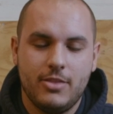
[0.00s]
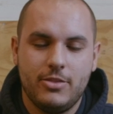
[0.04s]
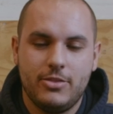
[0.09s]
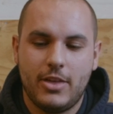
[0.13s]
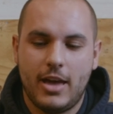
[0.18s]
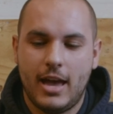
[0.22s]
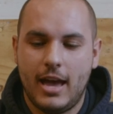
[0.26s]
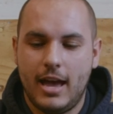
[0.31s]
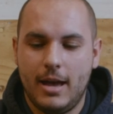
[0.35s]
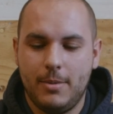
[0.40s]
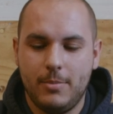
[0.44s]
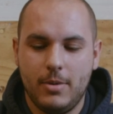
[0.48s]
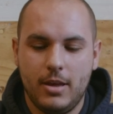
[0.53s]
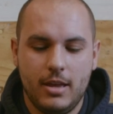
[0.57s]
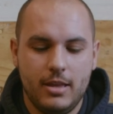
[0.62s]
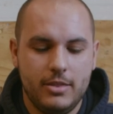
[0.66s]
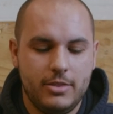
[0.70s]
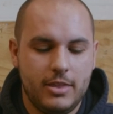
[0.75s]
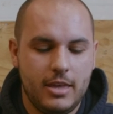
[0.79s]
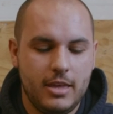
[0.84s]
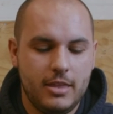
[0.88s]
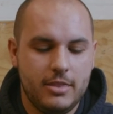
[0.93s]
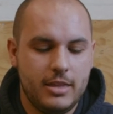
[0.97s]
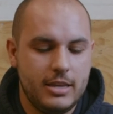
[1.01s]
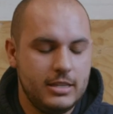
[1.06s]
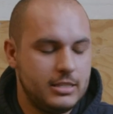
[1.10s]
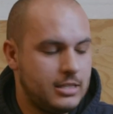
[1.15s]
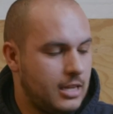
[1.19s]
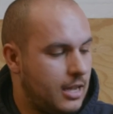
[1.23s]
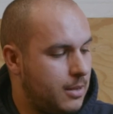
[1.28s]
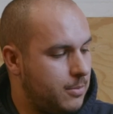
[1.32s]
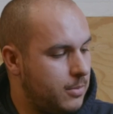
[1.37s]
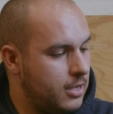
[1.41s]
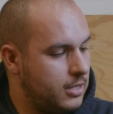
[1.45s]
The hammer,
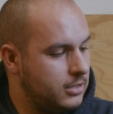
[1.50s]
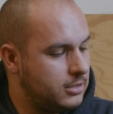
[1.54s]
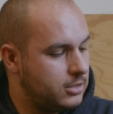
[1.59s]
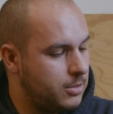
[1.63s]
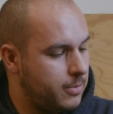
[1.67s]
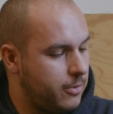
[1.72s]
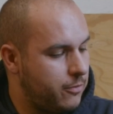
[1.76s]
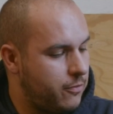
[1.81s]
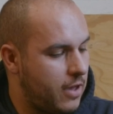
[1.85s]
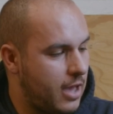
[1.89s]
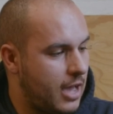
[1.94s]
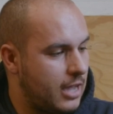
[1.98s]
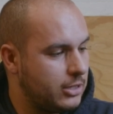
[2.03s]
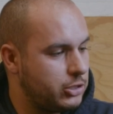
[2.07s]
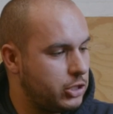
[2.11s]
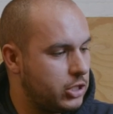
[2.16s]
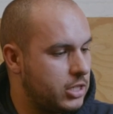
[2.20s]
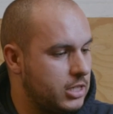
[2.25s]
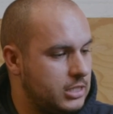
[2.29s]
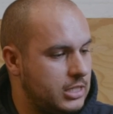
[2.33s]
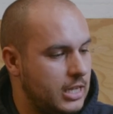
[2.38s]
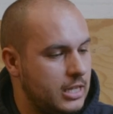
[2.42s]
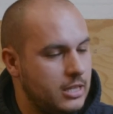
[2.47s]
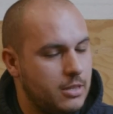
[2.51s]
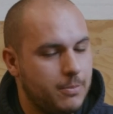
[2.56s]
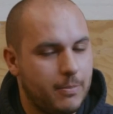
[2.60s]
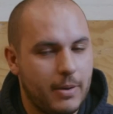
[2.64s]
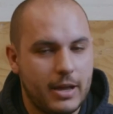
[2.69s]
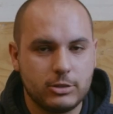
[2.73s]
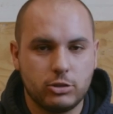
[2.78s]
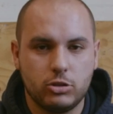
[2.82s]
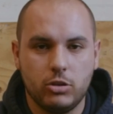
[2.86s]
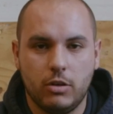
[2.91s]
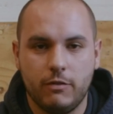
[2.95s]
this hammer, to be fair, as you can see, the
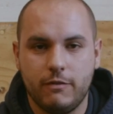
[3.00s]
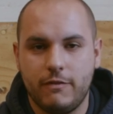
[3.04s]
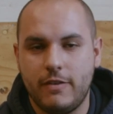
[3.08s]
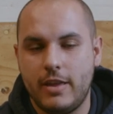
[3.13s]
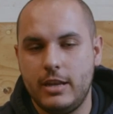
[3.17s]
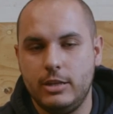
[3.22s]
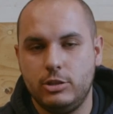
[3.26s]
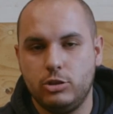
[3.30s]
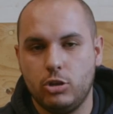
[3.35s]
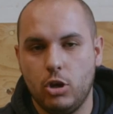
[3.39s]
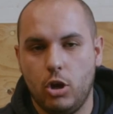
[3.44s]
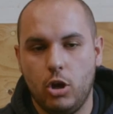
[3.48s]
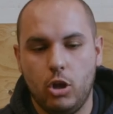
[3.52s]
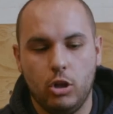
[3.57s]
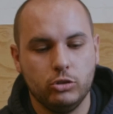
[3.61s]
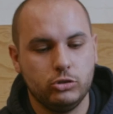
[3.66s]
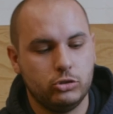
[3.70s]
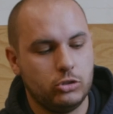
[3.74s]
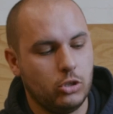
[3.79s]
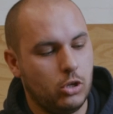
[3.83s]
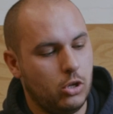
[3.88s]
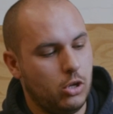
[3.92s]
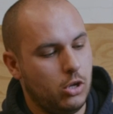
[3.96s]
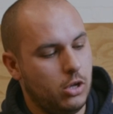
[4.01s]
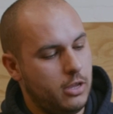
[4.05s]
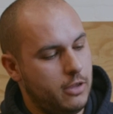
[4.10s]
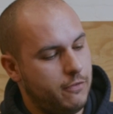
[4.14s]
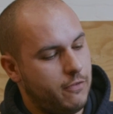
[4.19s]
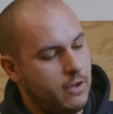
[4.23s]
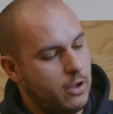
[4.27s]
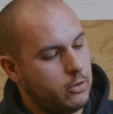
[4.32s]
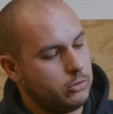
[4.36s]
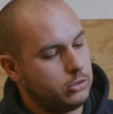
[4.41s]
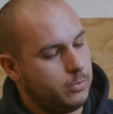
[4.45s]
bag's not very tall. So
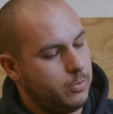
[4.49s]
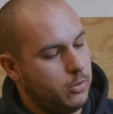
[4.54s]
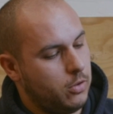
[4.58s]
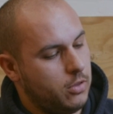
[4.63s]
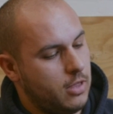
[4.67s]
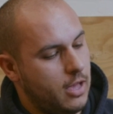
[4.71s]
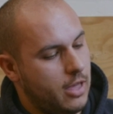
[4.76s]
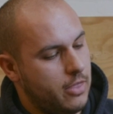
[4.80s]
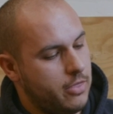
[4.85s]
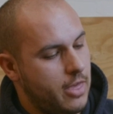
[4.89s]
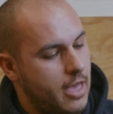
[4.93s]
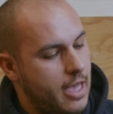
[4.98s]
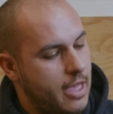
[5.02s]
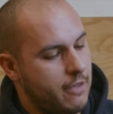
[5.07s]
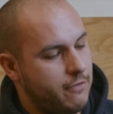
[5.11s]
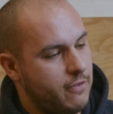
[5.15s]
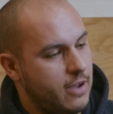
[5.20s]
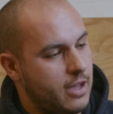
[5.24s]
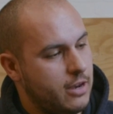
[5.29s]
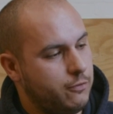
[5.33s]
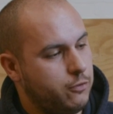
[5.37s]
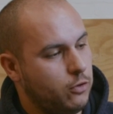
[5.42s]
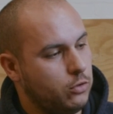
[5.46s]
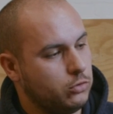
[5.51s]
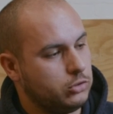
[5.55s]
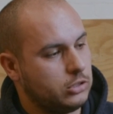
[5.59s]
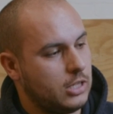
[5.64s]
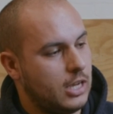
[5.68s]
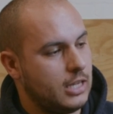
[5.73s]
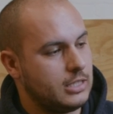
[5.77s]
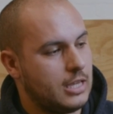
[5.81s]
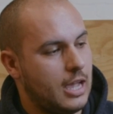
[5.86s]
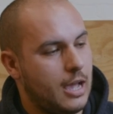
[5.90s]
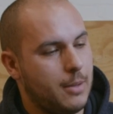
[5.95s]
if I was to put that there, if I had a full
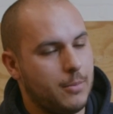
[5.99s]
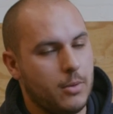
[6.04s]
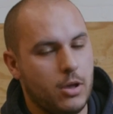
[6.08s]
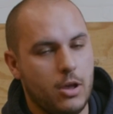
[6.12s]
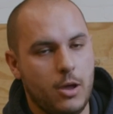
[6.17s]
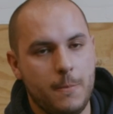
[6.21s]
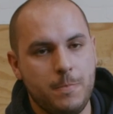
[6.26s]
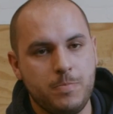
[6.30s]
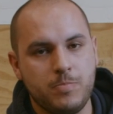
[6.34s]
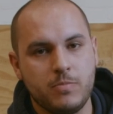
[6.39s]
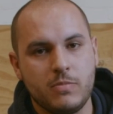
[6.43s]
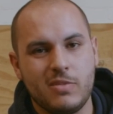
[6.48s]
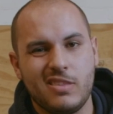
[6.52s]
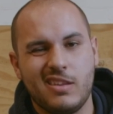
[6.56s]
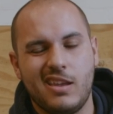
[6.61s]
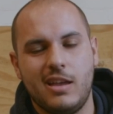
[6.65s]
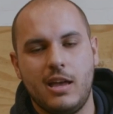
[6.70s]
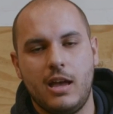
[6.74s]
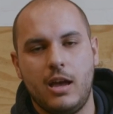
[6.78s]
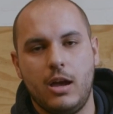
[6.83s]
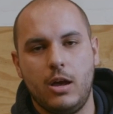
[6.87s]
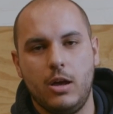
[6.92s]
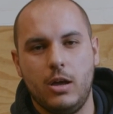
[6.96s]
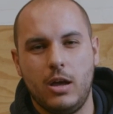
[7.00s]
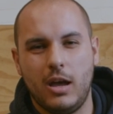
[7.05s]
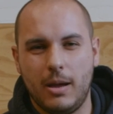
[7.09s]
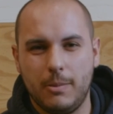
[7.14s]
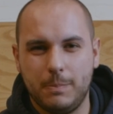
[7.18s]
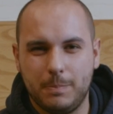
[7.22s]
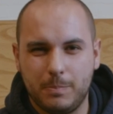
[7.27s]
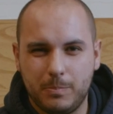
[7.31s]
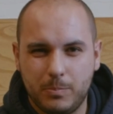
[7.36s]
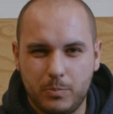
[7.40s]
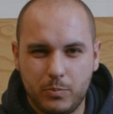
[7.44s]
size hammer,
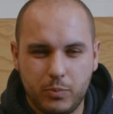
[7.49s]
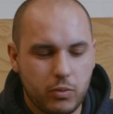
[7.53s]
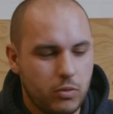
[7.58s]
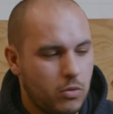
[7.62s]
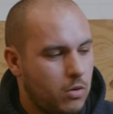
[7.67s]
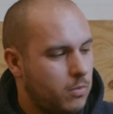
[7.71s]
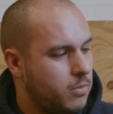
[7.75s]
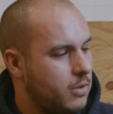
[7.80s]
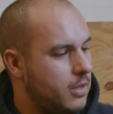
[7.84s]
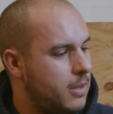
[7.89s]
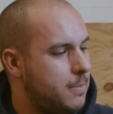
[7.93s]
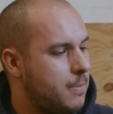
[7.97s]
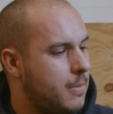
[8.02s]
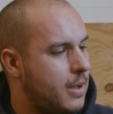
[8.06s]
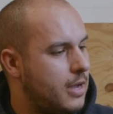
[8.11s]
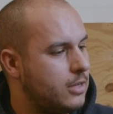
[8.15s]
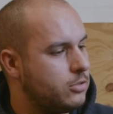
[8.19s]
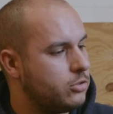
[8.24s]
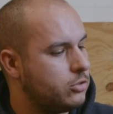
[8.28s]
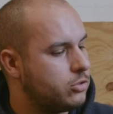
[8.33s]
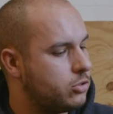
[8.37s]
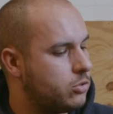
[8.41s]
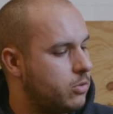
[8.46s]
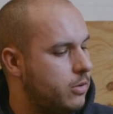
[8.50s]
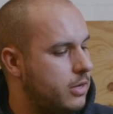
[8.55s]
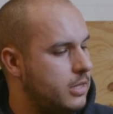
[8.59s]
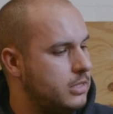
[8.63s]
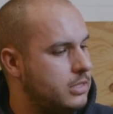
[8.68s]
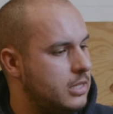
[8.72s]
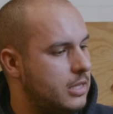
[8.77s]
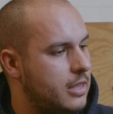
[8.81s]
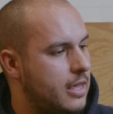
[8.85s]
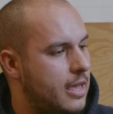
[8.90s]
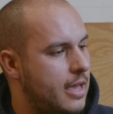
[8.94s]
it might just
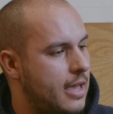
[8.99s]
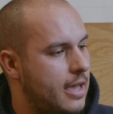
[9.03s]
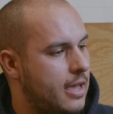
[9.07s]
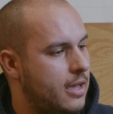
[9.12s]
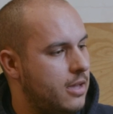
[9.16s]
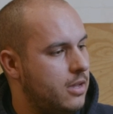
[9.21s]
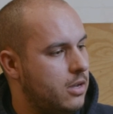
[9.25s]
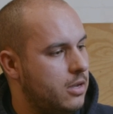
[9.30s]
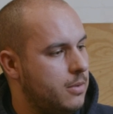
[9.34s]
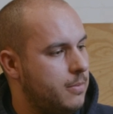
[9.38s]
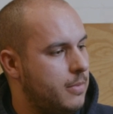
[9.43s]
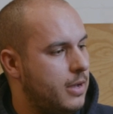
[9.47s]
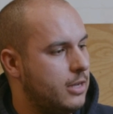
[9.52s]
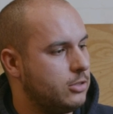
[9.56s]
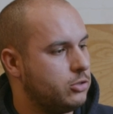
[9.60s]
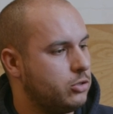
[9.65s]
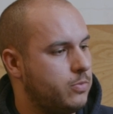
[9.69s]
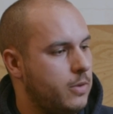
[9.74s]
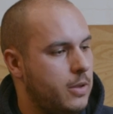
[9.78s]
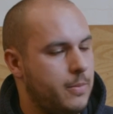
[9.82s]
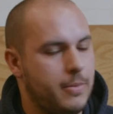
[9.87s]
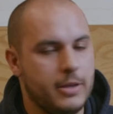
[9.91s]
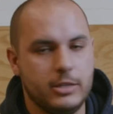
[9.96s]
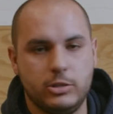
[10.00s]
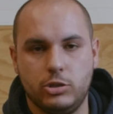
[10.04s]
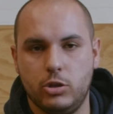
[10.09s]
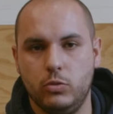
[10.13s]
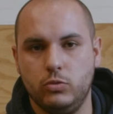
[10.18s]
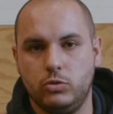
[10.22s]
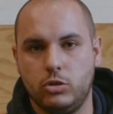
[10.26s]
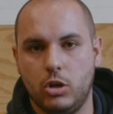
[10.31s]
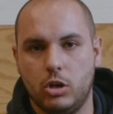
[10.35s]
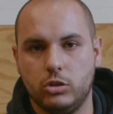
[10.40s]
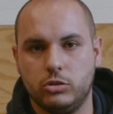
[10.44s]
squeeze in there. It might just be a bit
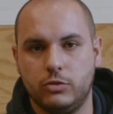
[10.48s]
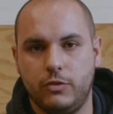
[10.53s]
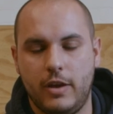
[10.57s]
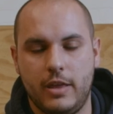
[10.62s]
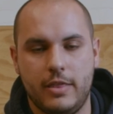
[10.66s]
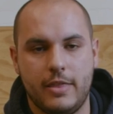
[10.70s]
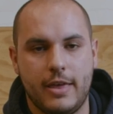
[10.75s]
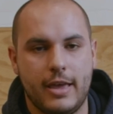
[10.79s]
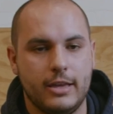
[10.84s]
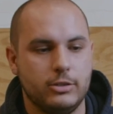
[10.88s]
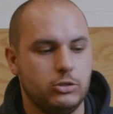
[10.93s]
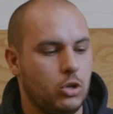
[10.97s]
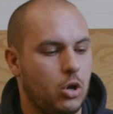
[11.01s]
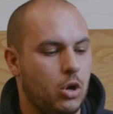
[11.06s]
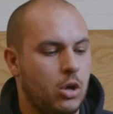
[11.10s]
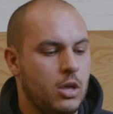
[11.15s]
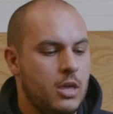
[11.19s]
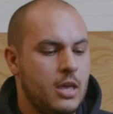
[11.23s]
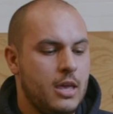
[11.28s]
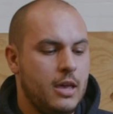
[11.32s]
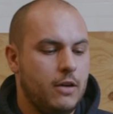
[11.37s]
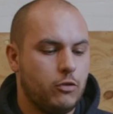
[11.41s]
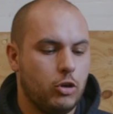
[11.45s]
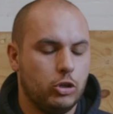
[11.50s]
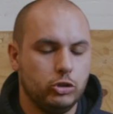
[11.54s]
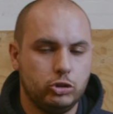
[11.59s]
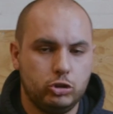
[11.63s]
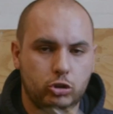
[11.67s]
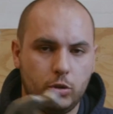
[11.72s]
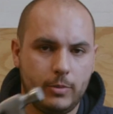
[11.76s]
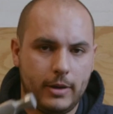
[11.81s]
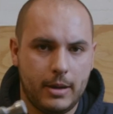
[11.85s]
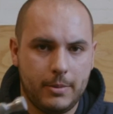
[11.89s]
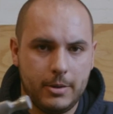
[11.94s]
too tall to fit in there. So I've got a
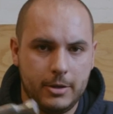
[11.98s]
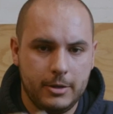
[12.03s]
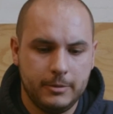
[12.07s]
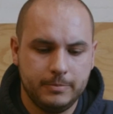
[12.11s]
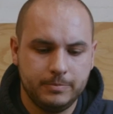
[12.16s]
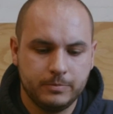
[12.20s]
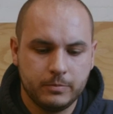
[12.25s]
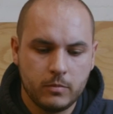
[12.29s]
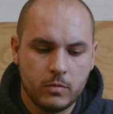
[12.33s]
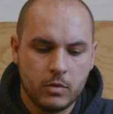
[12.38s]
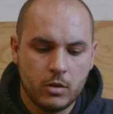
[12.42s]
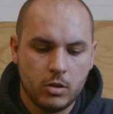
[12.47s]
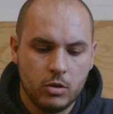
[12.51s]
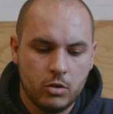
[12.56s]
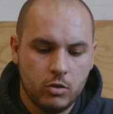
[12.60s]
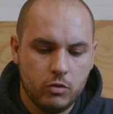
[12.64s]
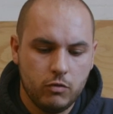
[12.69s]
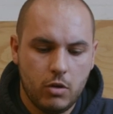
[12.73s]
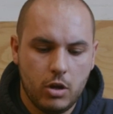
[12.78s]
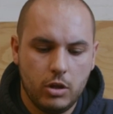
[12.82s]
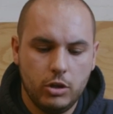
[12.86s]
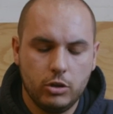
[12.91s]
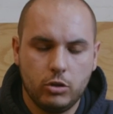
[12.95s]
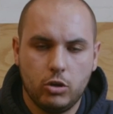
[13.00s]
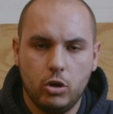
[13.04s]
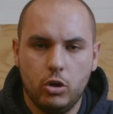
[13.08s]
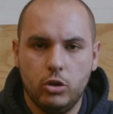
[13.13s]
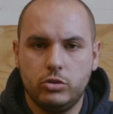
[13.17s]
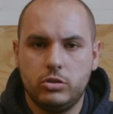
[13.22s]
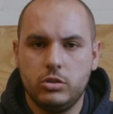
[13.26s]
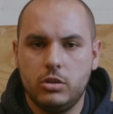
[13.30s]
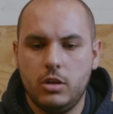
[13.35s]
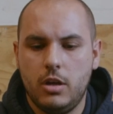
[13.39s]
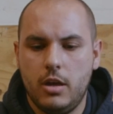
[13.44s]
stubby hammer, really
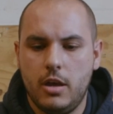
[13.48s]
good.